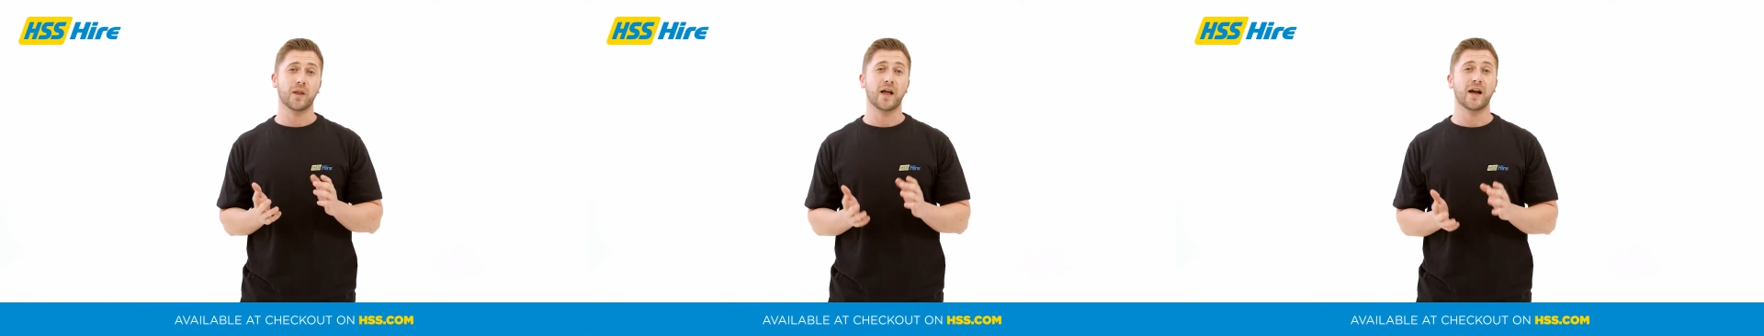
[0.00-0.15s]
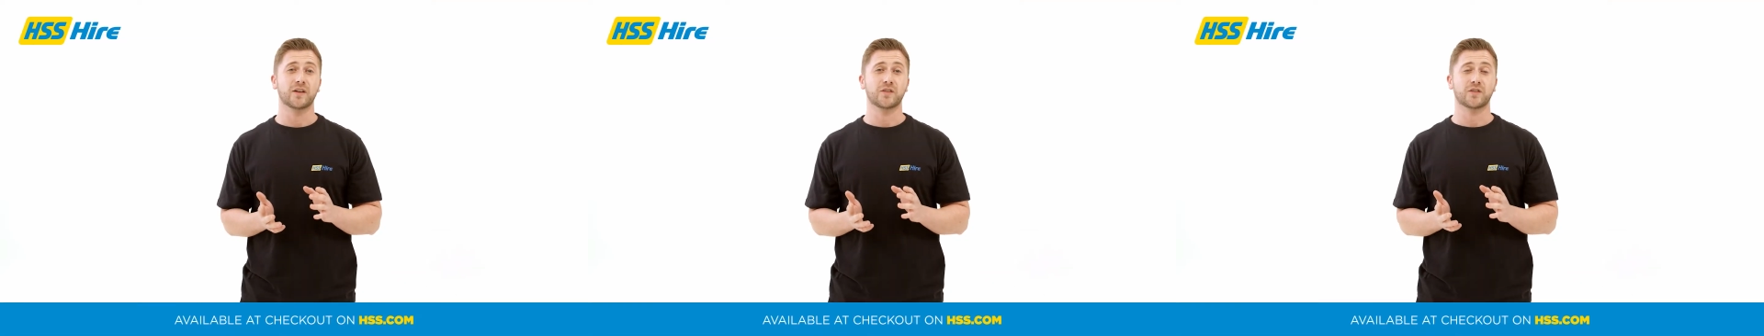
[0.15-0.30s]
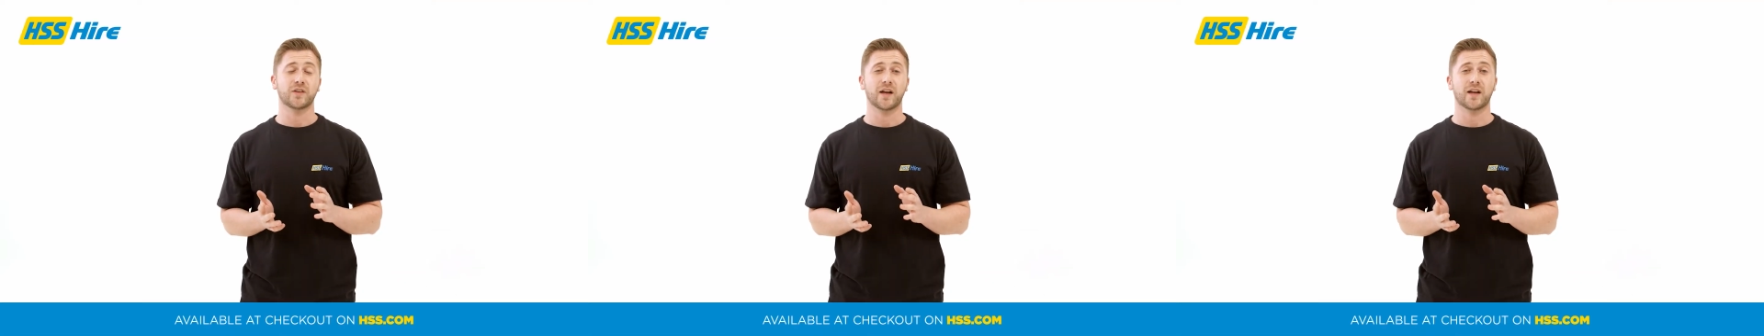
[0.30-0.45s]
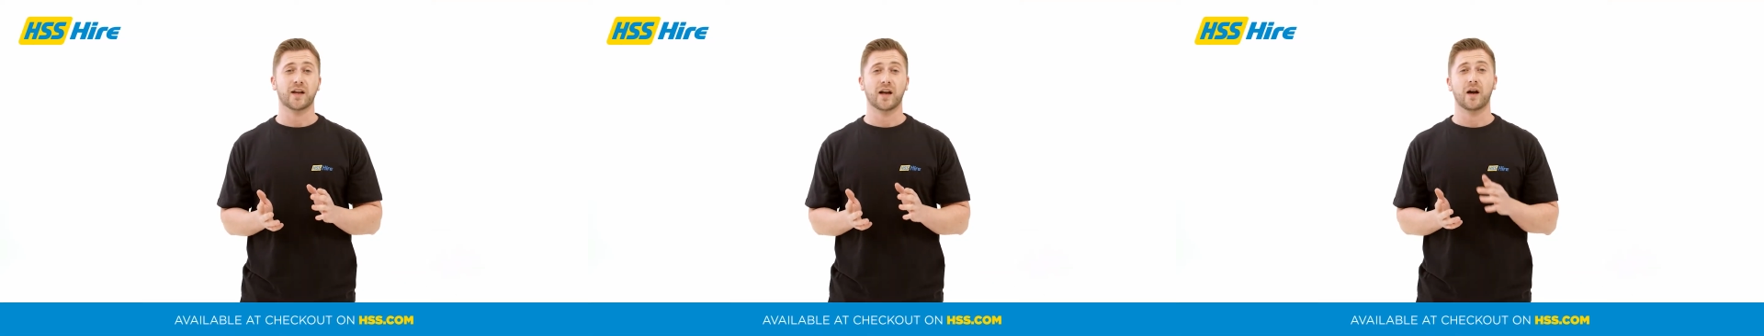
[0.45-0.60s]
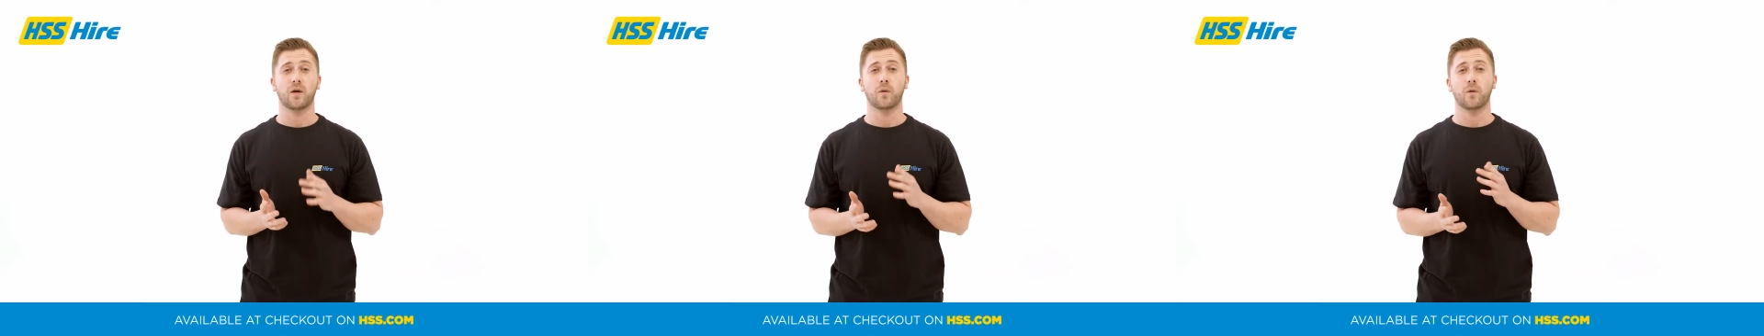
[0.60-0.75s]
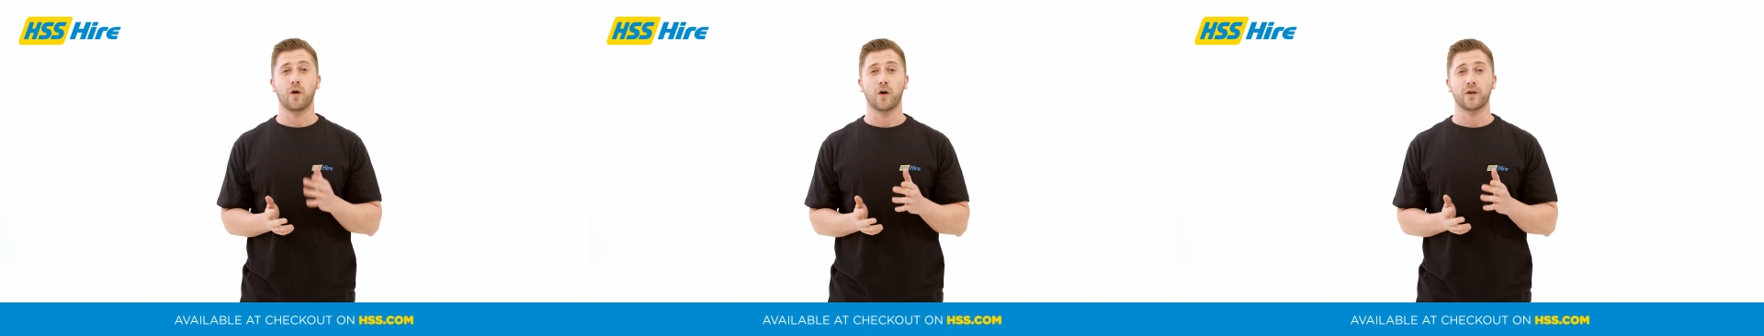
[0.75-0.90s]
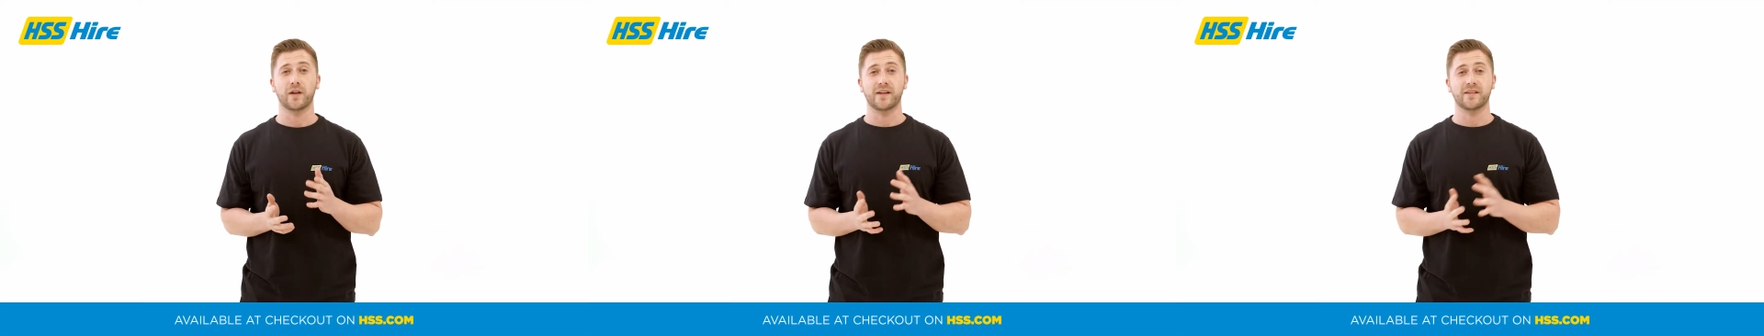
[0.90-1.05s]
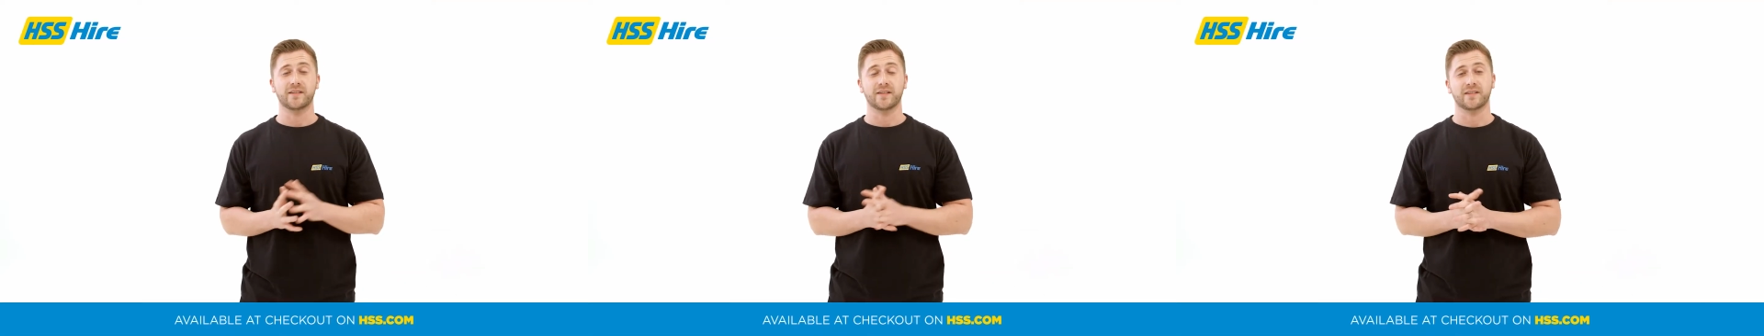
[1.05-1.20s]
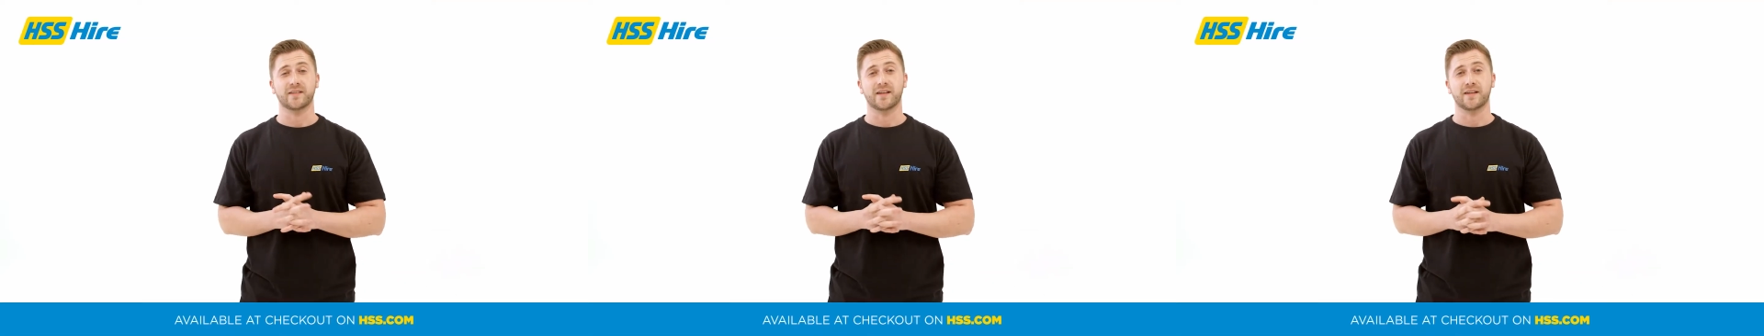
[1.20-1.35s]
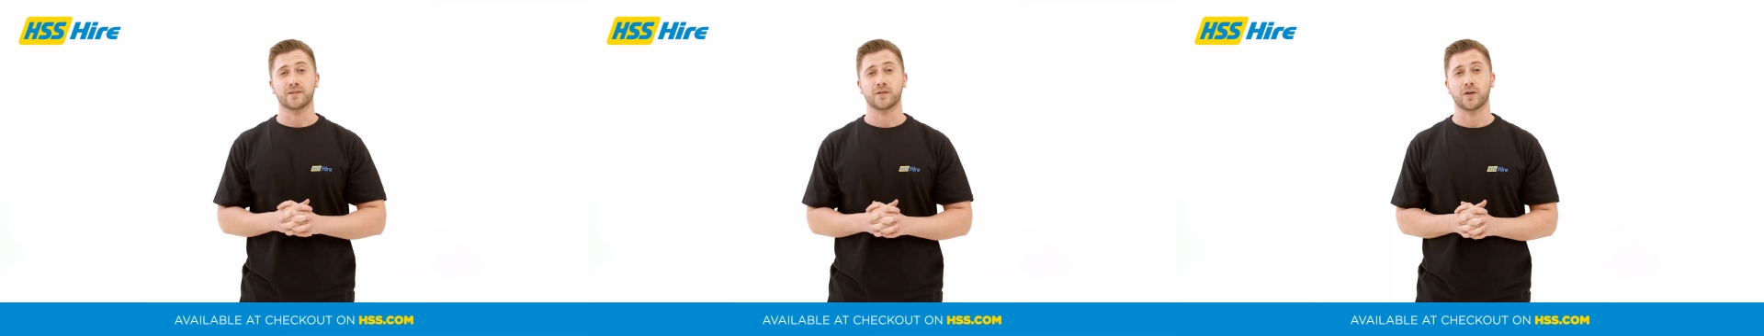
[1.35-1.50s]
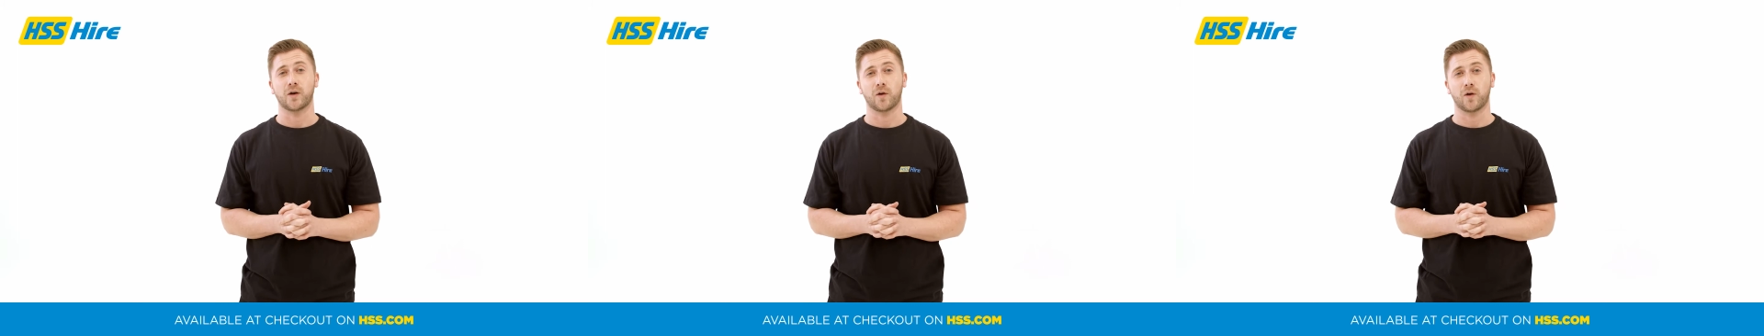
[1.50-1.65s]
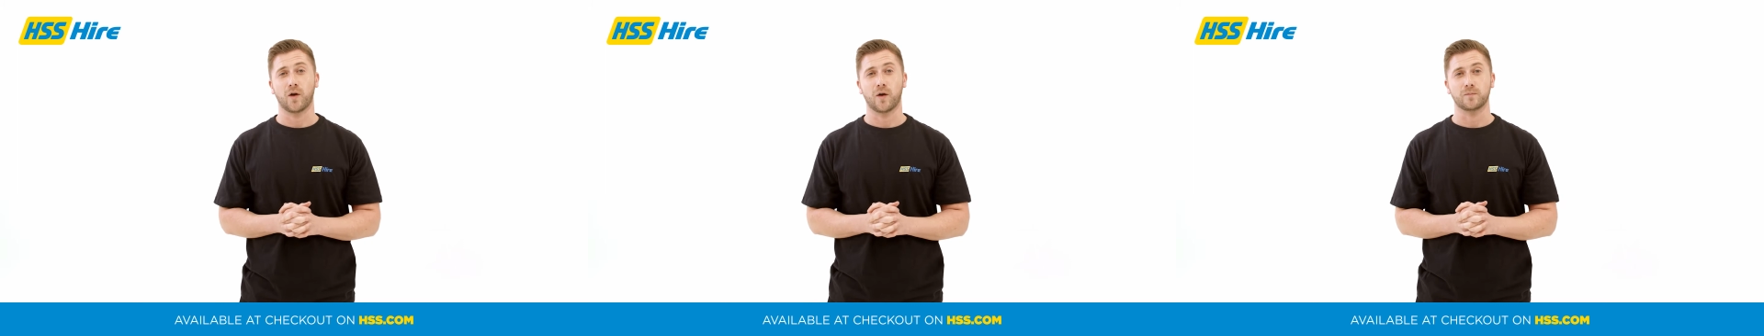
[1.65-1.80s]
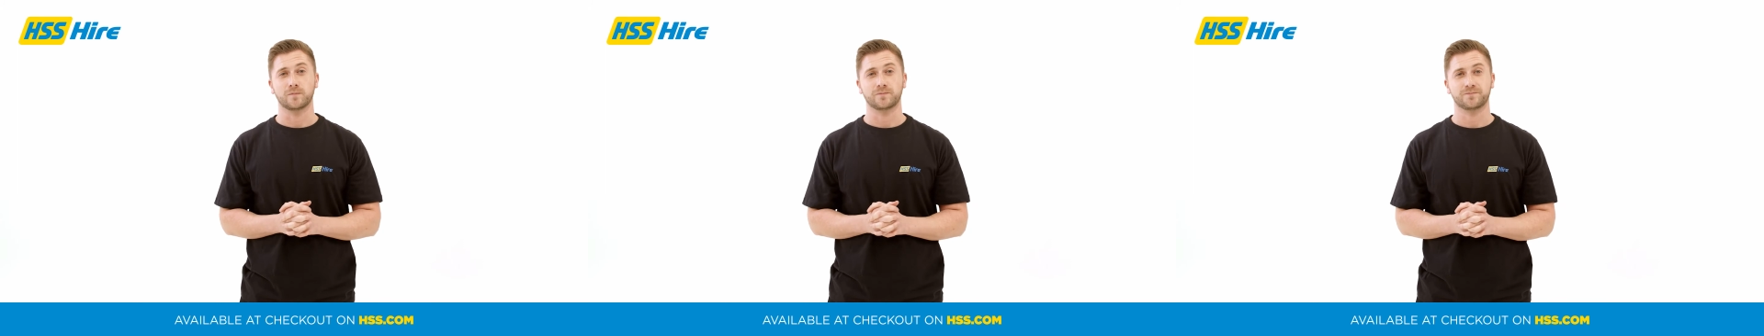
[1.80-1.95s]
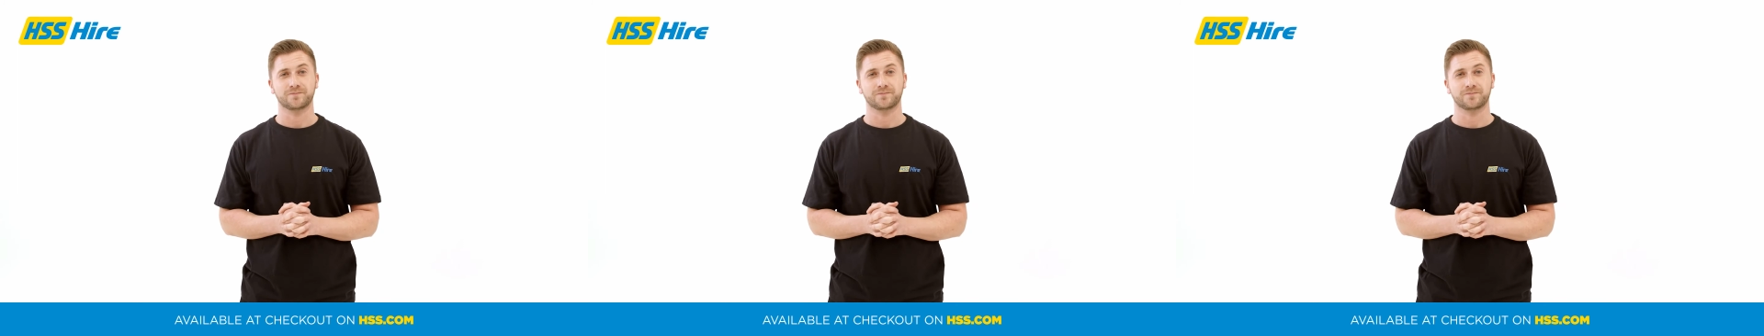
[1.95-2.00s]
at checkout on hss.com.